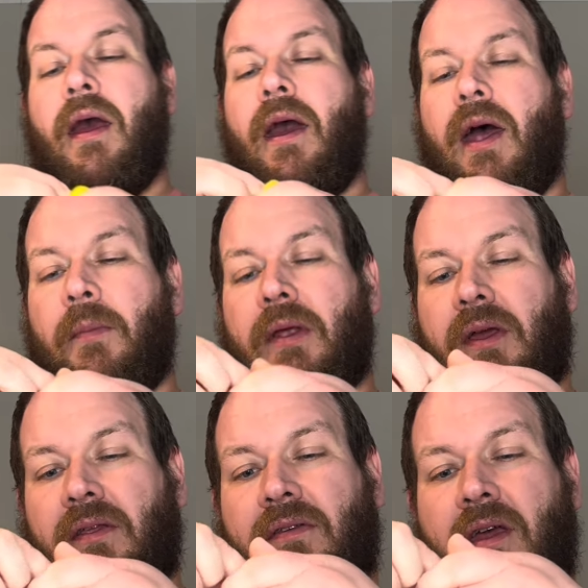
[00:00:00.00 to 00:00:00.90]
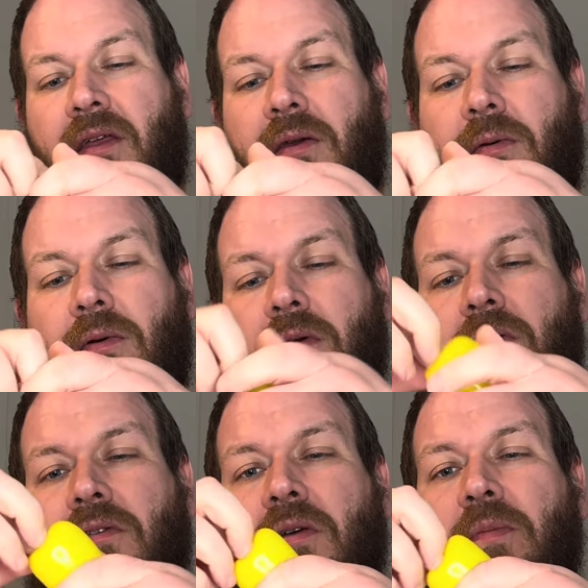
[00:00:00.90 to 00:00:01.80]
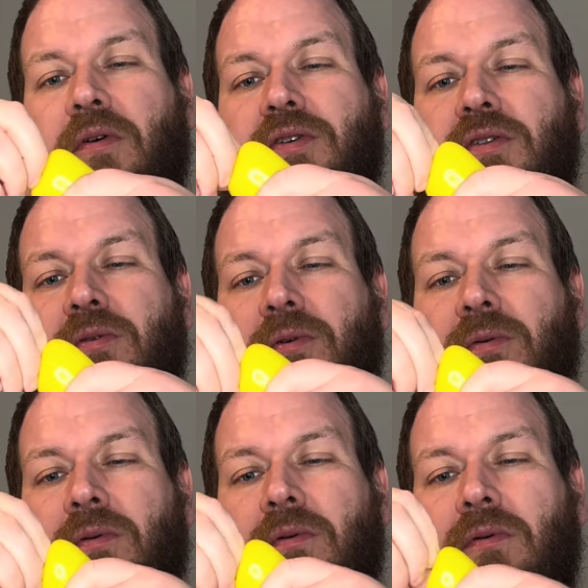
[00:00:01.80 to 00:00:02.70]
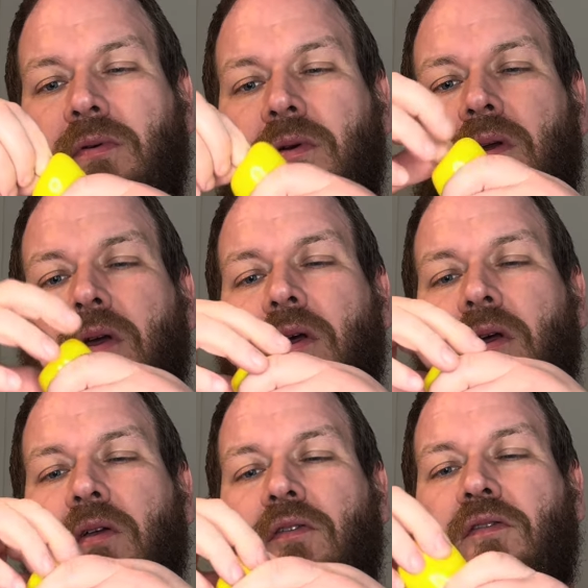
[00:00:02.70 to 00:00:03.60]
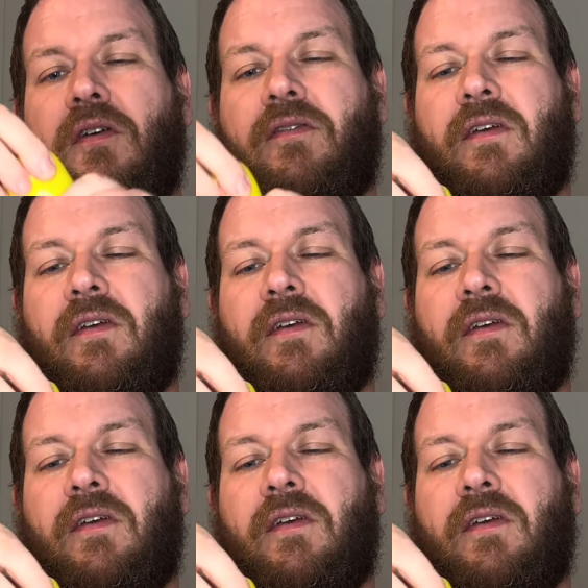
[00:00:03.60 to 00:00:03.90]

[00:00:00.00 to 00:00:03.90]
And I'm going to continue to push through just to